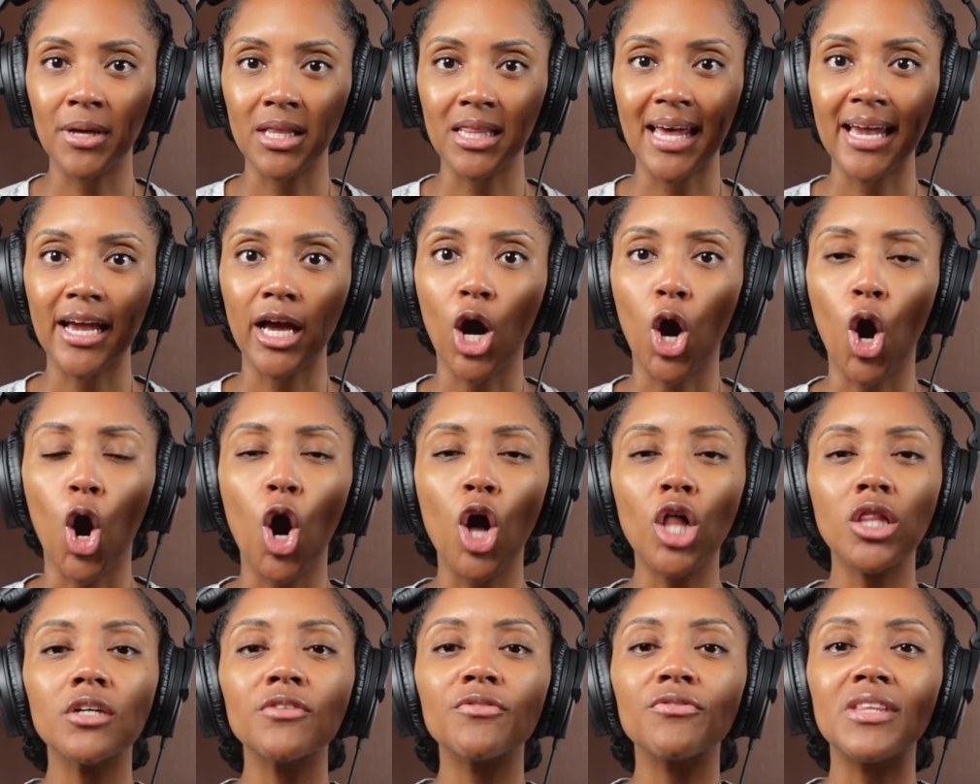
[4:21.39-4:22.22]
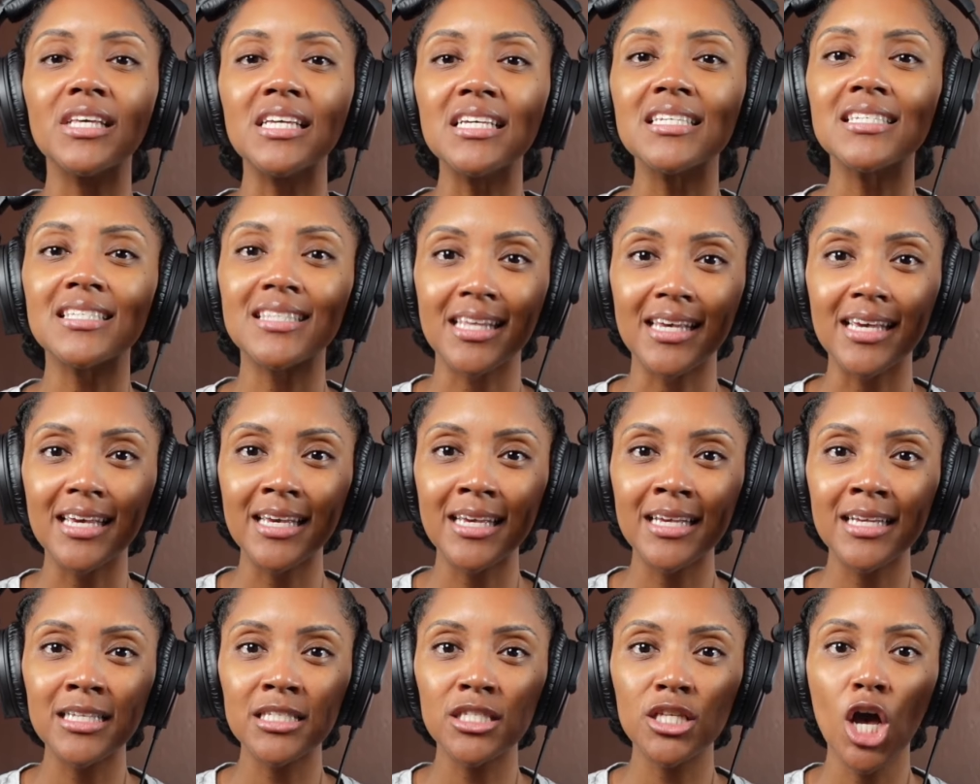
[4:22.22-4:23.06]
Like, all of these
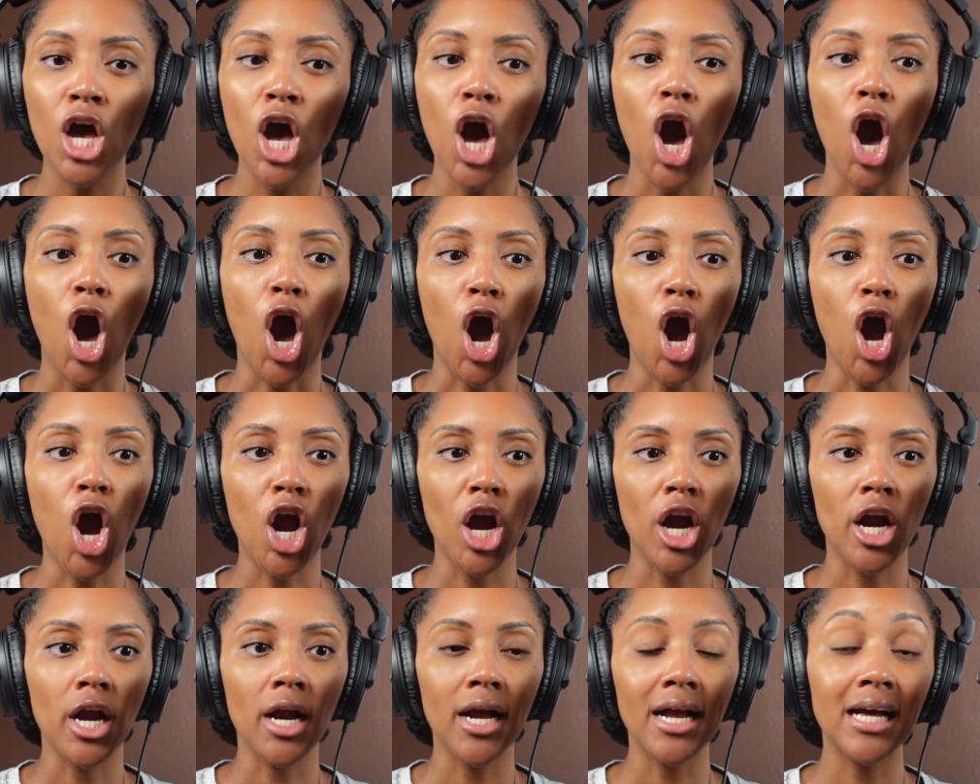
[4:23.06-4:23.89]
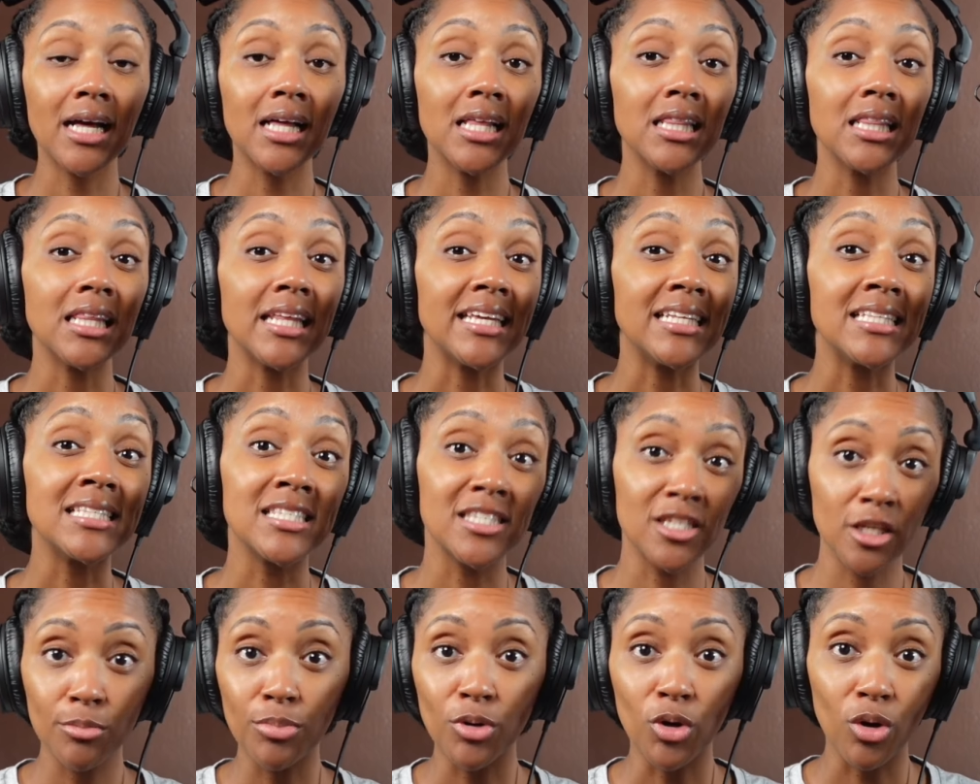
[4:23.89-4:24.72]
things are
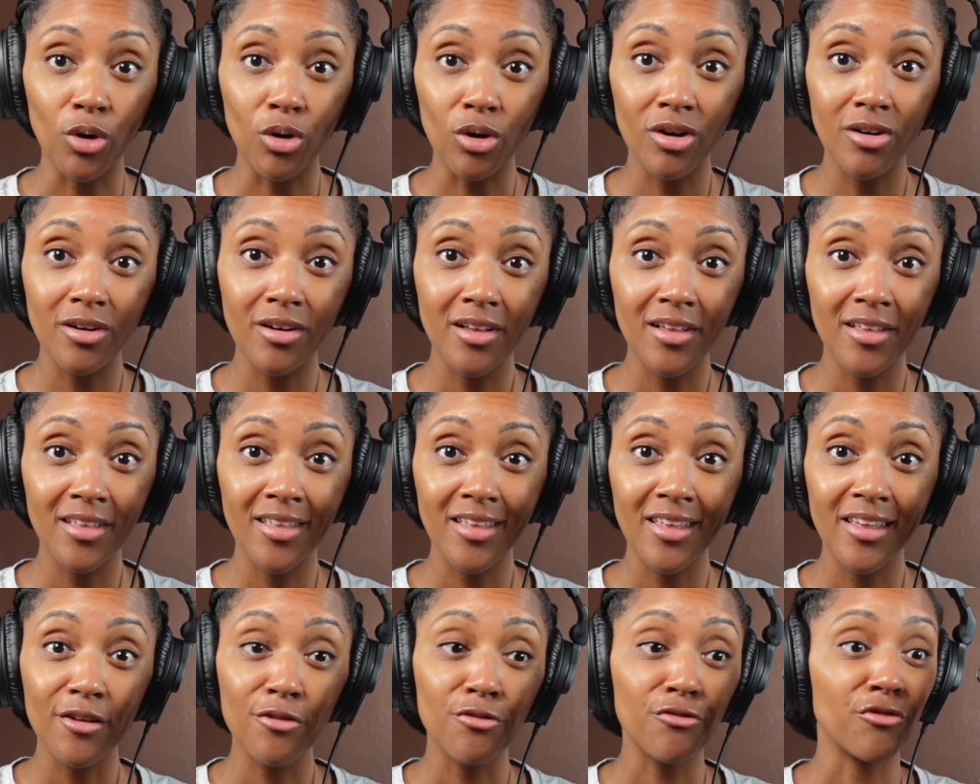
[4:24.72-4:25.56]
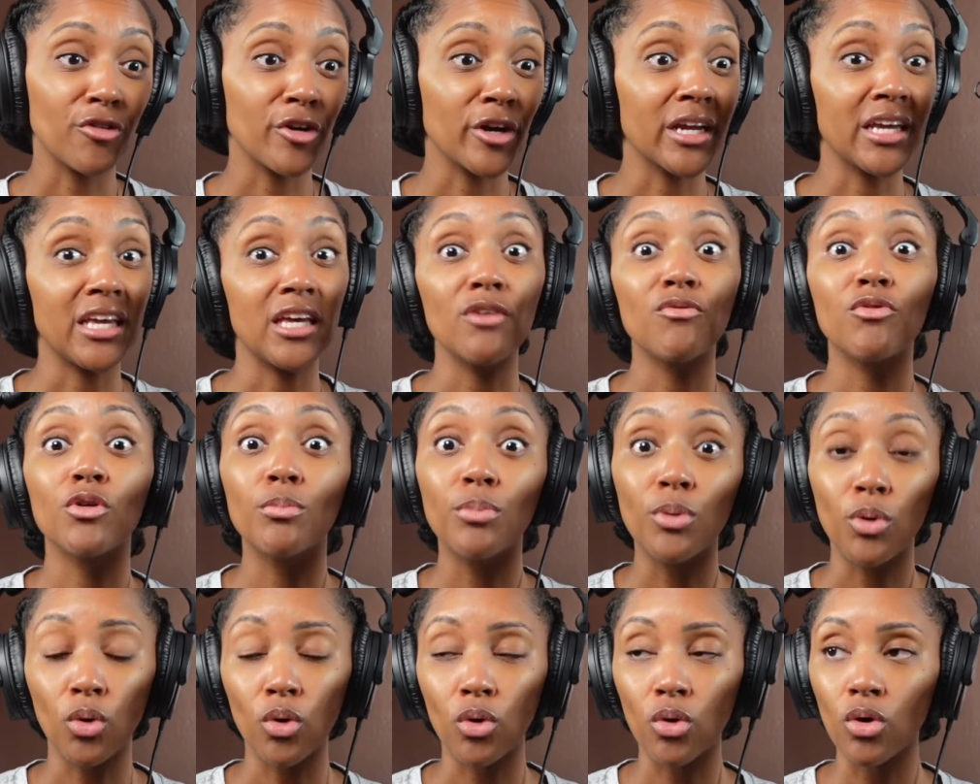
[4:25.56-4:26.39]
cleansable,
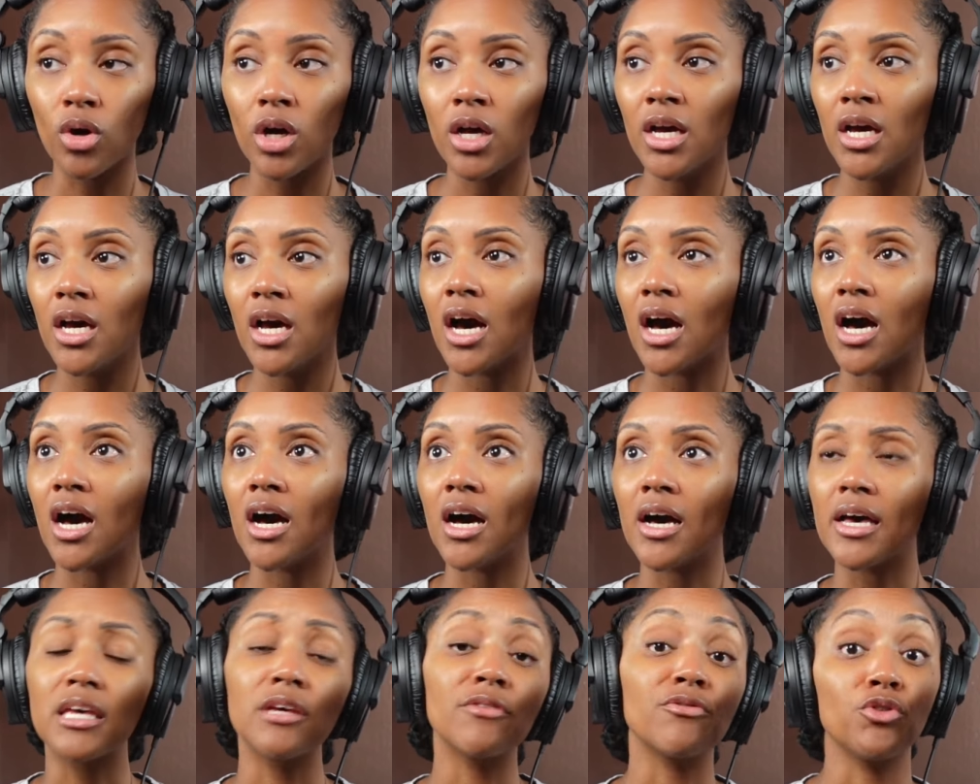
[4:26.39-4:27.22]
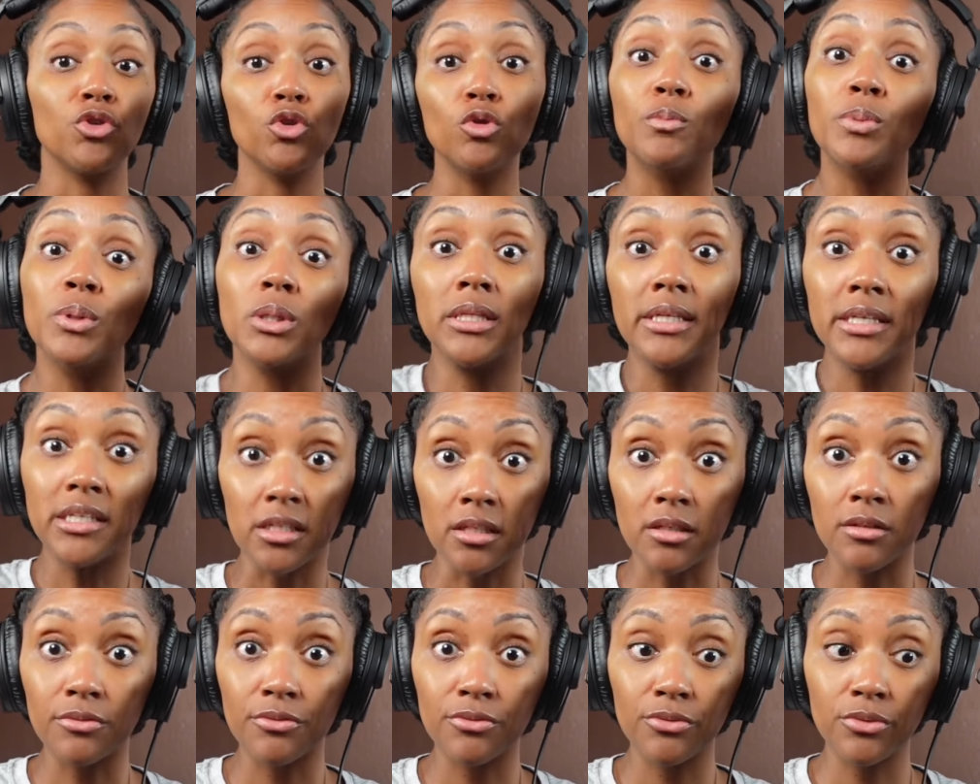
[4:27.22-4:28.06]
forgivable, if you believe.